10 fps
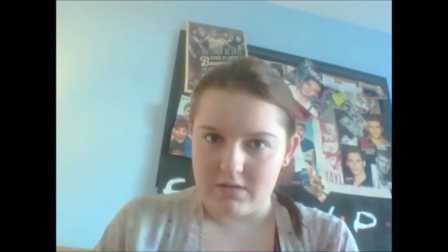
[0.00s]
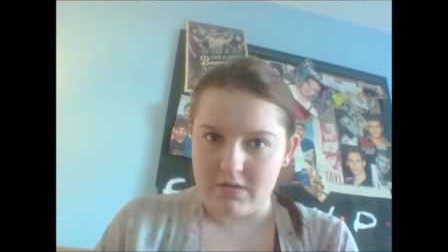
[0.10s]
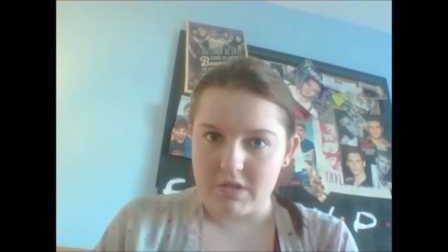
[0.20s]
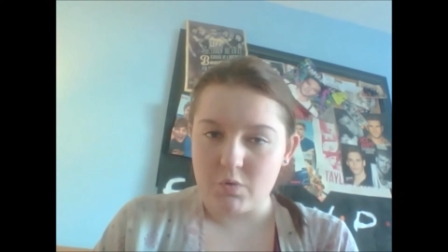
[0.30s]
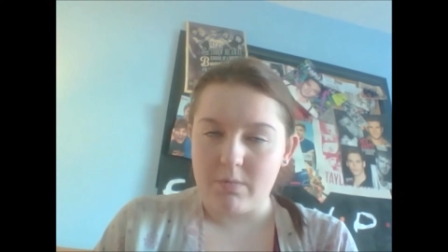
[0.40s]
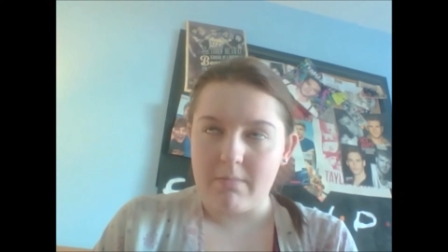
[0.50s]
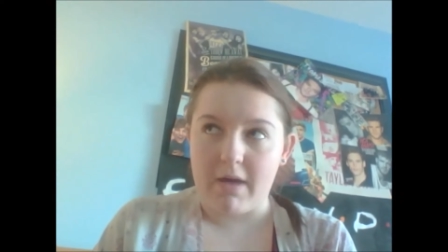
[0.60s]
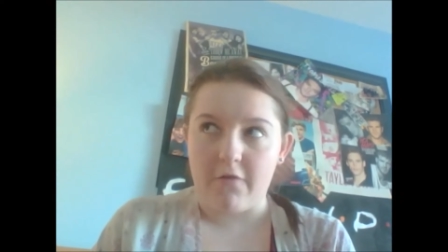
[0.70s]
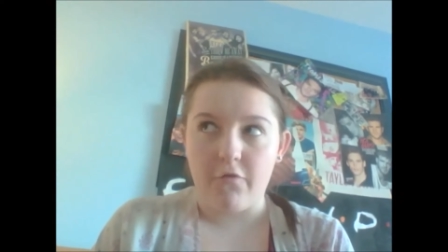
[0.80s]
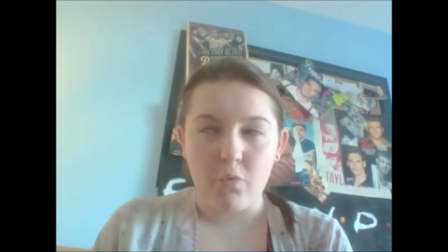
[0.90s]
This will be
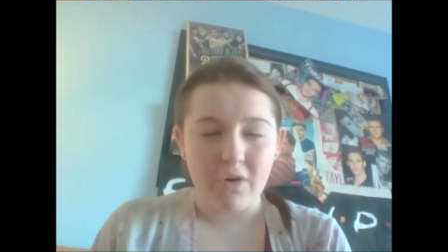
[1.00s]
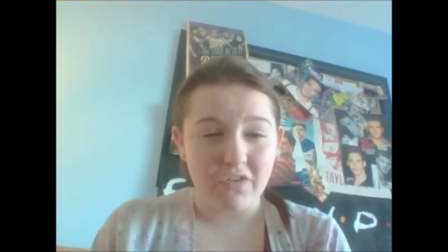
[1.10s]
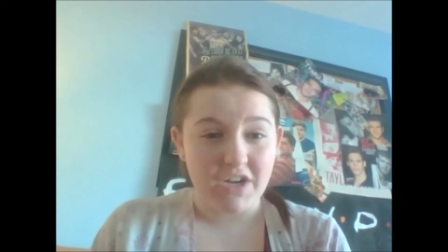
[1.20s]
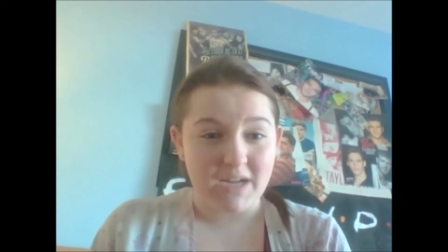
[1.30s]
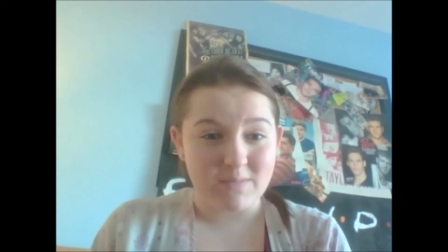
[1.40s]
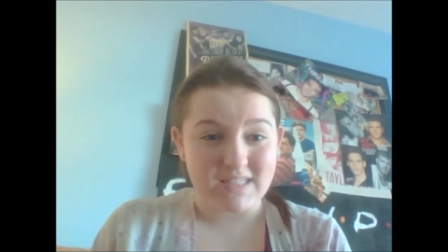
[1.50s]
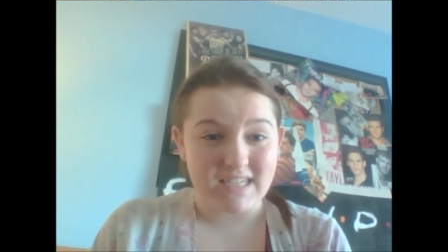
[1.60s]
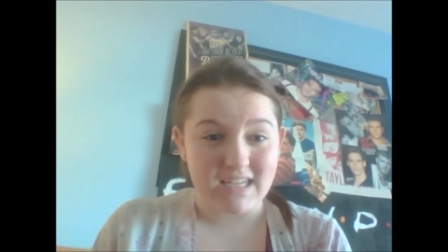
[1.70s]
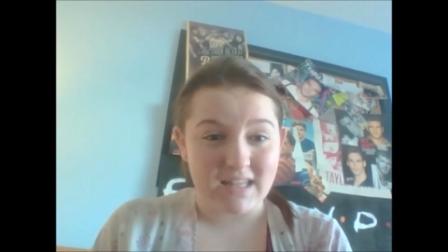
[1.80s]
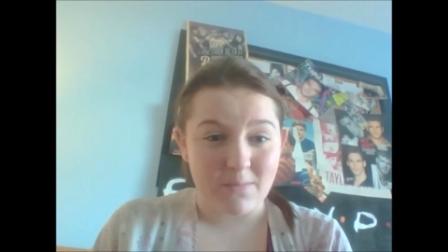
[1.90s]
my fourth time
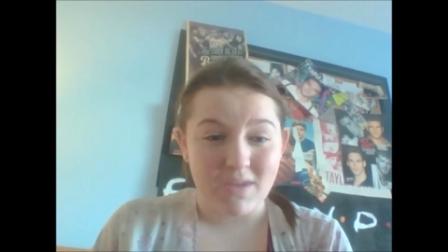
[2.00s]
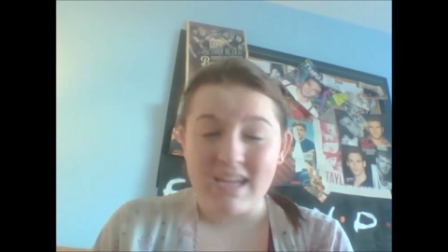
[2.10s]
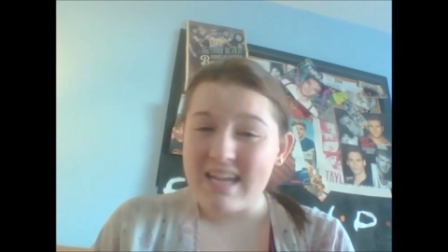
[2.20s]
seeing them.